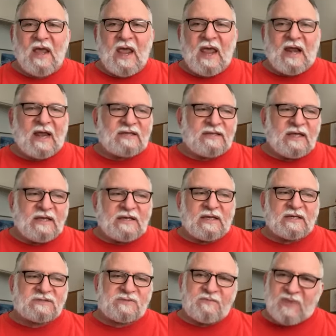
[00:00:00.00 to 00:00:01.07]
And I think
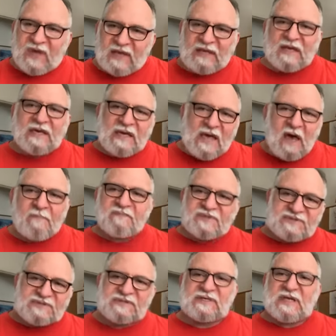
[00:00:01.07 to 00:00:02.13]
it's picking up
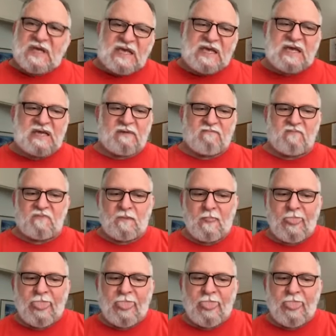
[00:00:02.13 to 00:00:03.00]
steam